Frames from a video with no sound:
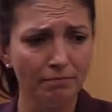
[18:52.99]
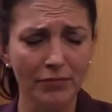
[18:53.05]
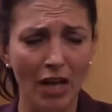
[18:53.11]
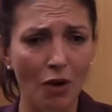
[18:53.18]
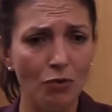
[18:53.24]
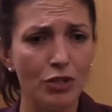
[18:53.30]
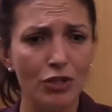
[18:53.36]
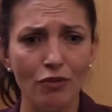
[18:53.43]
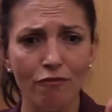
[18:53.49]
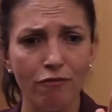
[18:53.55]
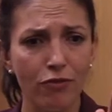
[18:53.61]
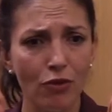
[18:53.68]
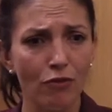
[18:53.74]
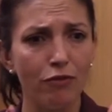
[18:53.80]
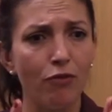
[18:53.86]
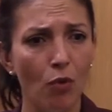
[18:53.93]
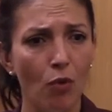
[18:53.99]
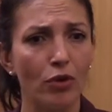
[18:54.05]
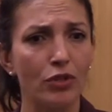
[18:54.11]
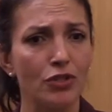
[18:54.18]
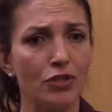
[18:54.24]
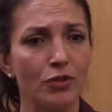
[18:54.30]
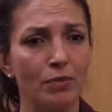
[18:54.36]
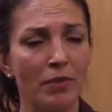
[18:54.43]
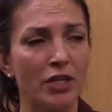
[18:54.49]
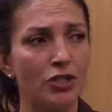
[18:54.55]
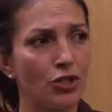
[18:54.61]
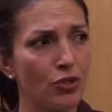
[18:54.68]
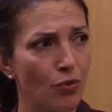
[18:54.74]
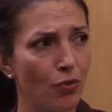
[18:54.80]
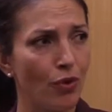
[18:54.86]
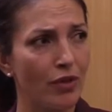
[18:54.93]
I was on full force to make
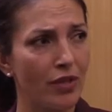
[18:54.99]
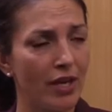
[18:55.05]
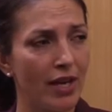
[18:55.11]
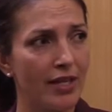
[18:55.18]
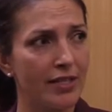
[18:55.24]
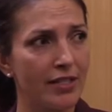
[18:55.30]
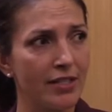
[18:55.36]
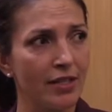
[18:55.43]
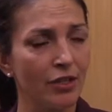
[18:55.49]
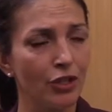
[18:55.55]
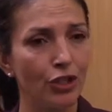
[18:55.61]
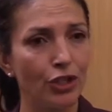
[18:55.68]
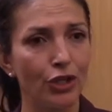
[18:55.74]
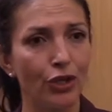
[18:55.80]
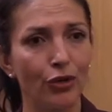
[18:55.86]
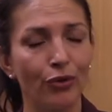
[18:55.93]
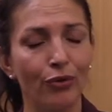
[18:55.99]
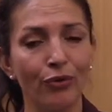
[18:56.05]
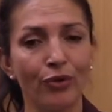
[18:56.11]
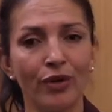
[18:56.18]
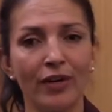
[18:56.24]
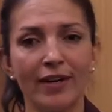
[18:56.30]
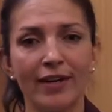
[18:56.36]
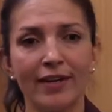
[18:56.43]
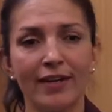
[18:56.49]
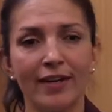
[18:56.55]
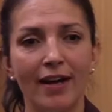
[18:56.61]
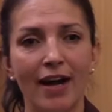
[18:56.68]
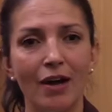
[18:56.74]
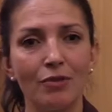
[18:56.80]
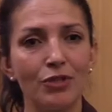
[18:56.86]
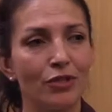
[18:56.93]
sure that, you know,
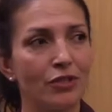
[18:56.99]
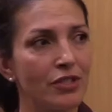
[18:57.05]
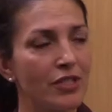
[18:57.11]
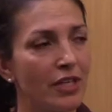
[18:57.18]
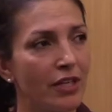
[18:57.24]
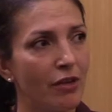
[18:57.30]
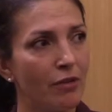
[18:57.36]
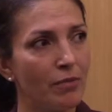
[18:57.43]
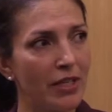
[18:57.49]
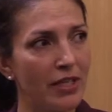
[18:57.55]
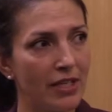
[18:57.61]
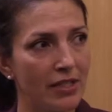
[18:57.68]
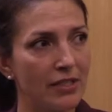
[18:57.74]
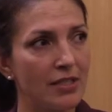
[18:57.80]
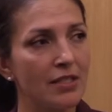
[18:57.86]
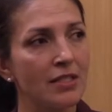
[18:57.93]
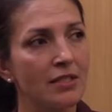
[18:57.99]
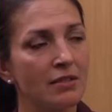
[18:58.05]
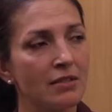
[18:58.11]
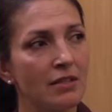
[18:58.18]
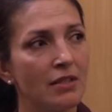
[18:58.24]
I was going to take care of my kids.